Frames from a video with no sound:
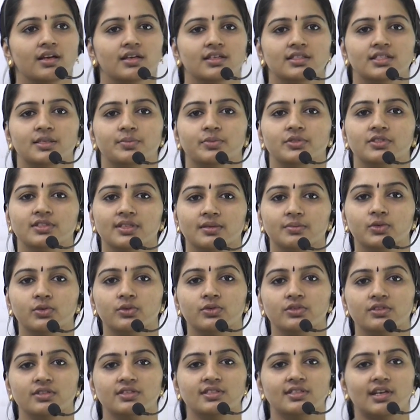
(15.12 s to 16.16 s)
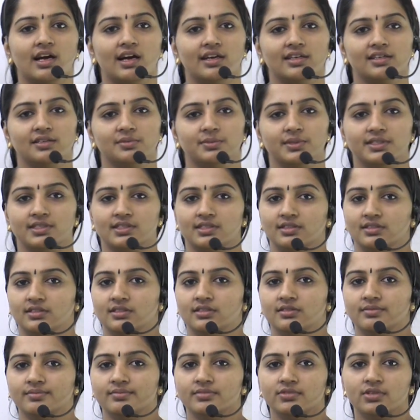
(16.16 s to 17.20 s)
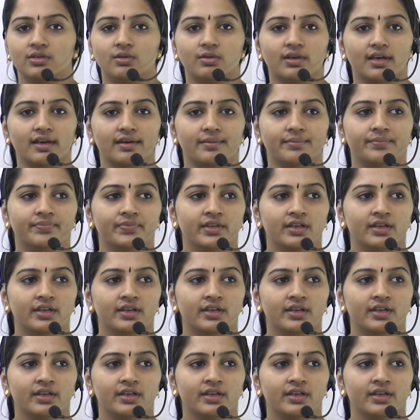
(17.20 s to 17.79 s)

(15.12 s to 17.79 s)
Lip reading: Suppose I'm going to start a business. Okay.